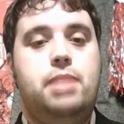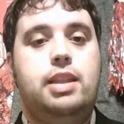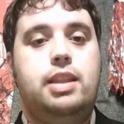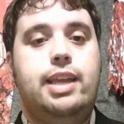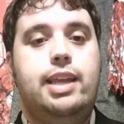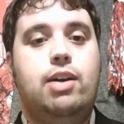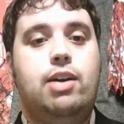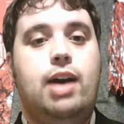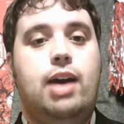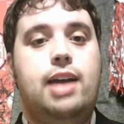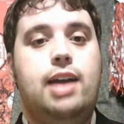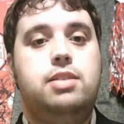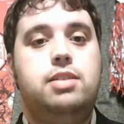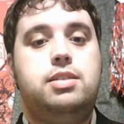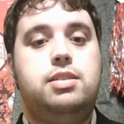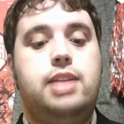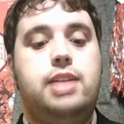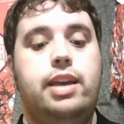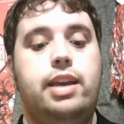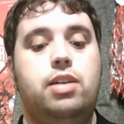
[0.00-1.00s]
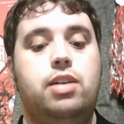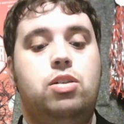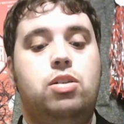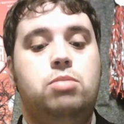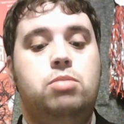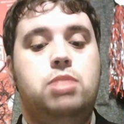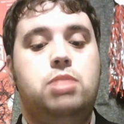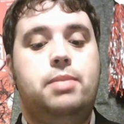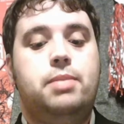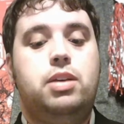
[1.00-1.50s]
in the Ohio State
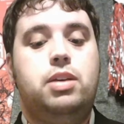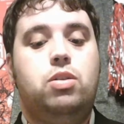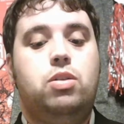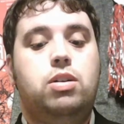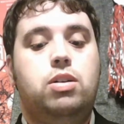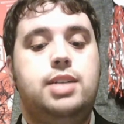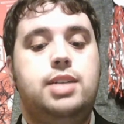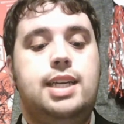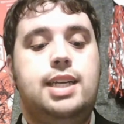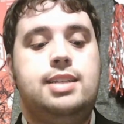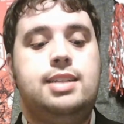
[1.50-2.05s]
Homecoming Court